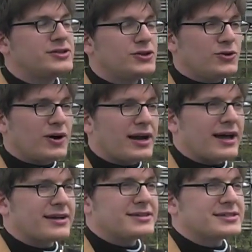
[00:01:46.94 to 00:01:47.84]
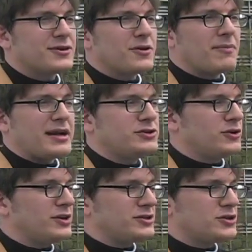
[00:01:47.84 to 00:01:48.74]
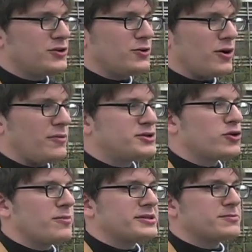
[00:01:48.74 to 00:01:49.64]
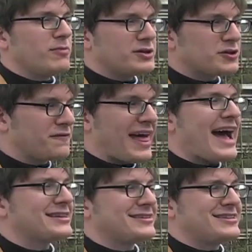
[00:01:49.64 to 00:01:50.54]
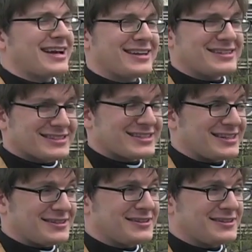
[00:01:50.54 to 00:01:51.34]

do, and I consider it my duty to absorb as much of that decadent sin